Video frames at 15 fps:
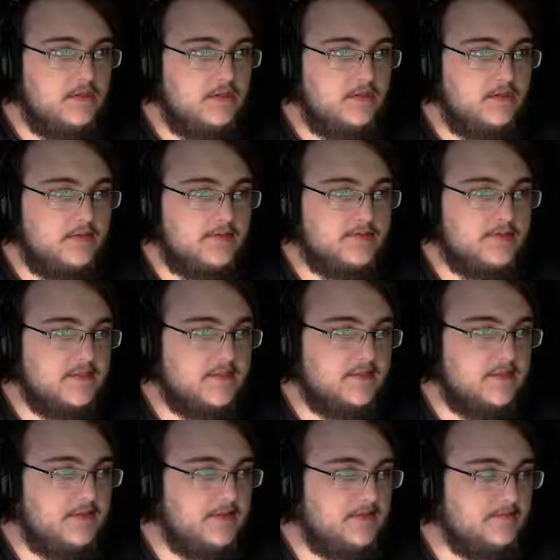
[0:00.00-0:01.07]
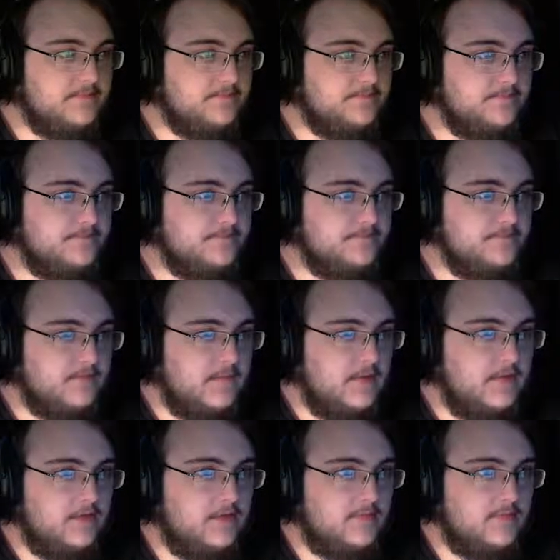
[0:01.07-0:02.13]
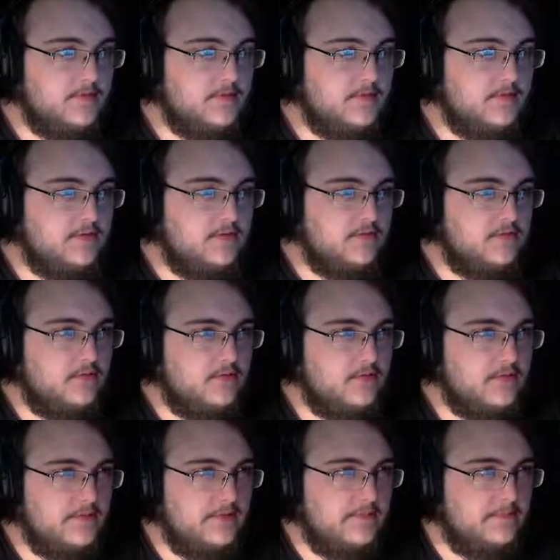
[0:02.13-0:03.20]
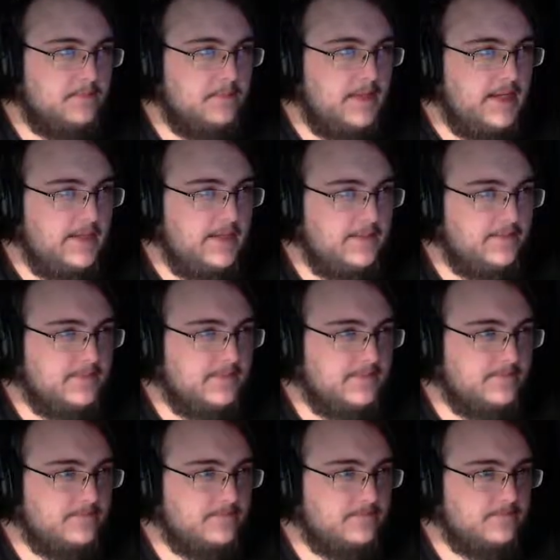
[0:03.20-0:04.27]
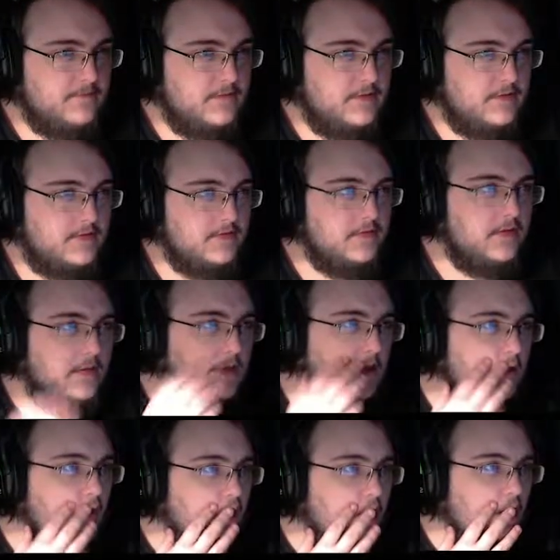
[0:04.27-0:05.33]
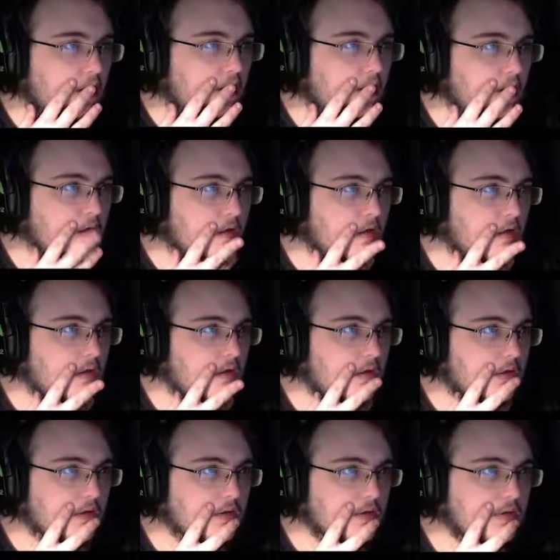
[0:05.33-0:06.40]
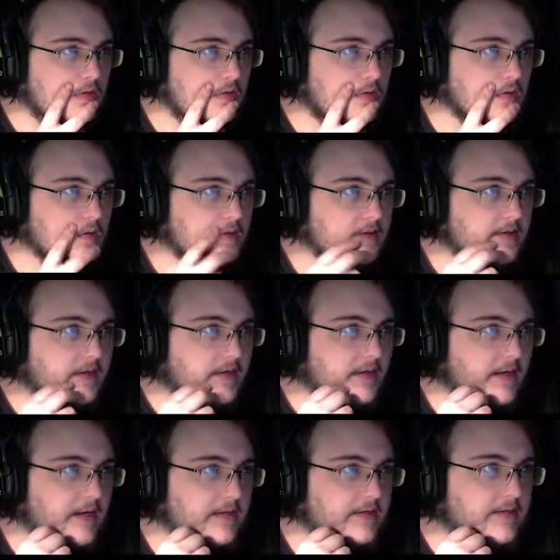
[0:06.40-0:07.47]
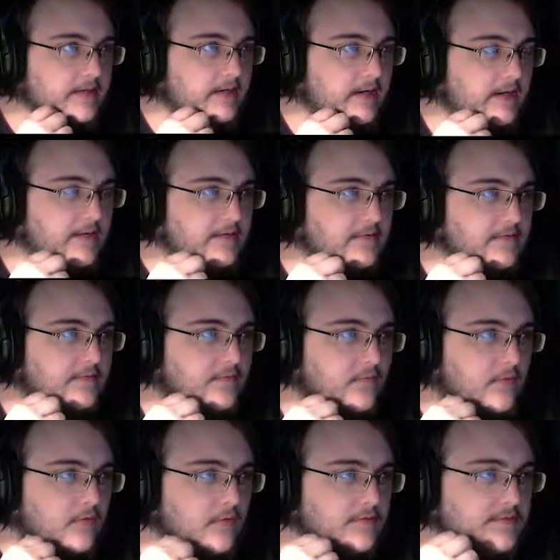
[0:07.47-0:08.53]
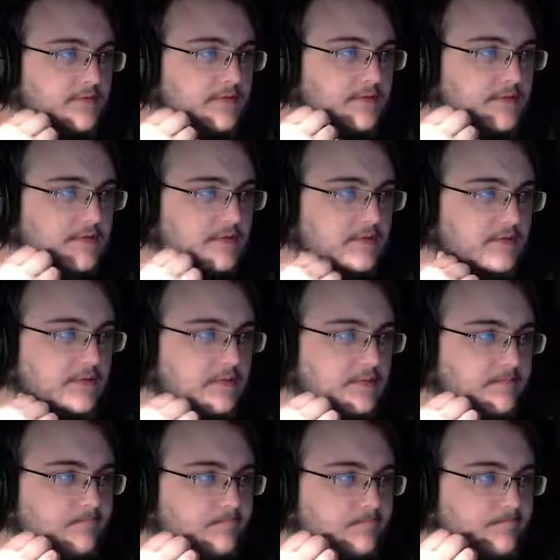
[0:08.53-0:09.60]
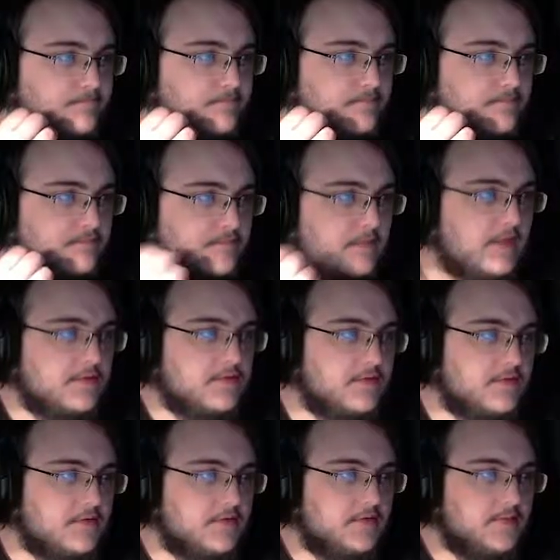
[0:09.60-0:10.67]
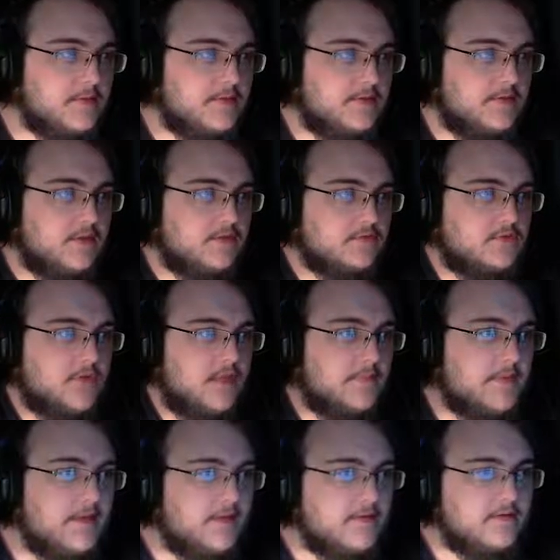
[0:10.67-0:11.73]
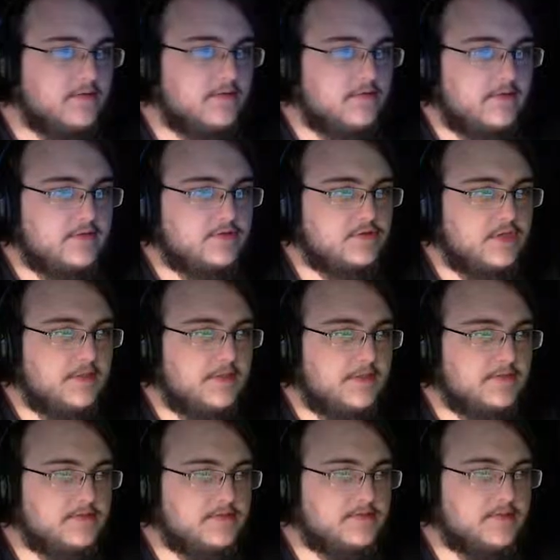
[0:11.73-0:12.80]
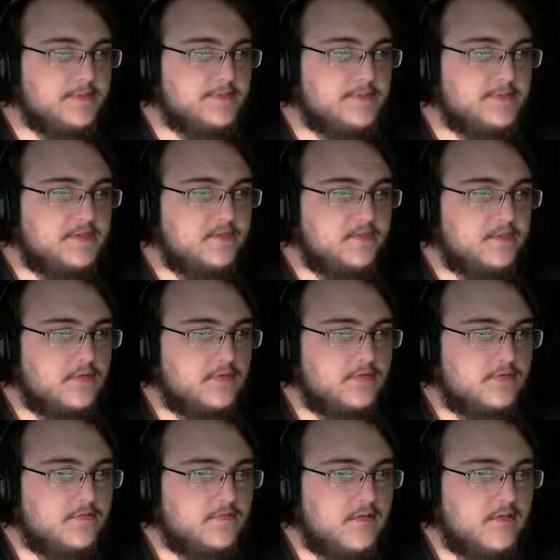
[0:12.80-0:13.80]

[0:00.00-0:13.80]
Okay, so, let me look at the map. No. I kind of want to... actually, hold on, let me go drop out, like, drop out into space again. We'll go to the